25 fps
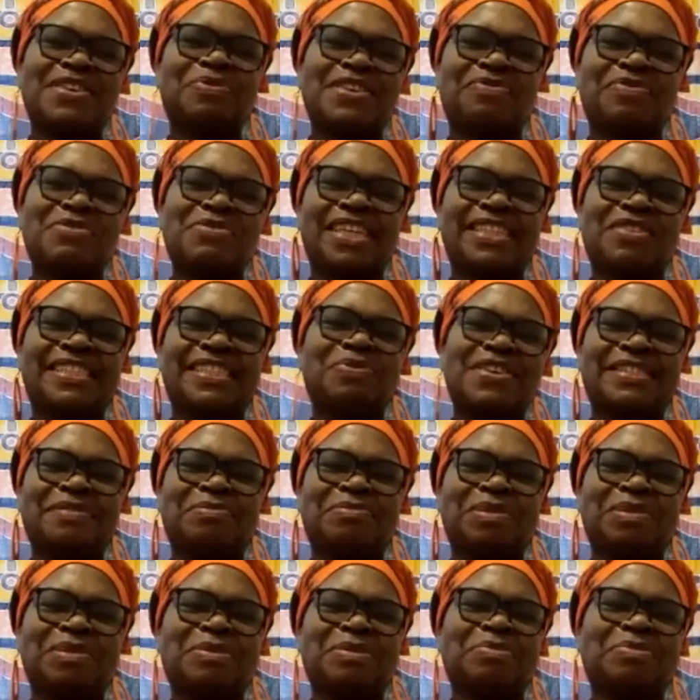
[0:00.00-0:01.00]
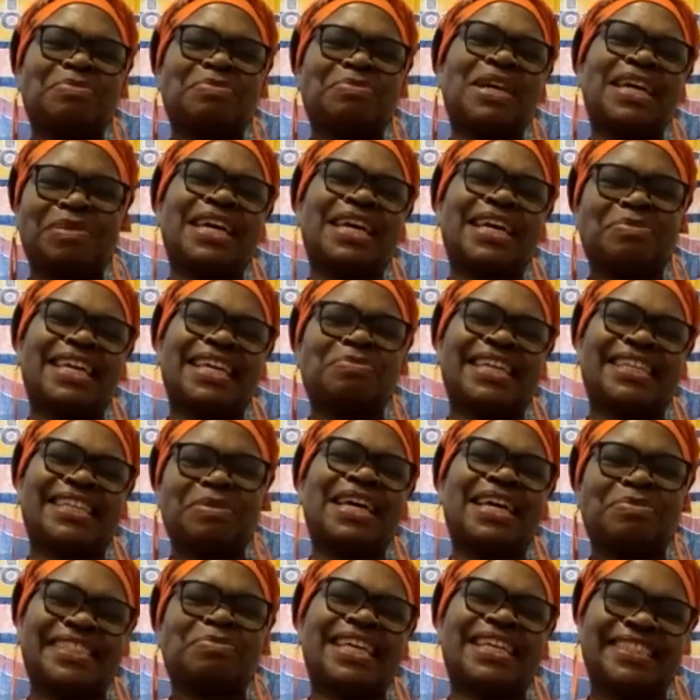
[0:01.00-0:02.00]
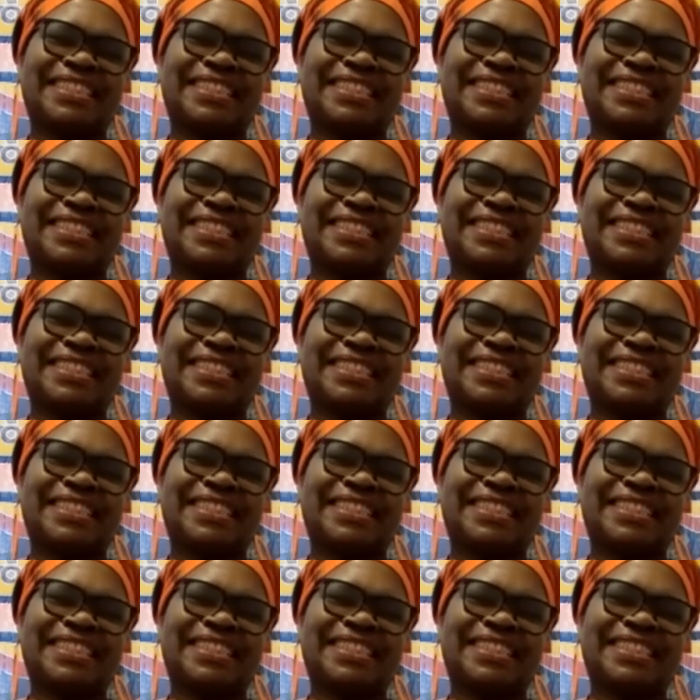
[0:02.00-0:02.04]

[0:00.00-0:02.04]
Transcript: Thank you for inviting me.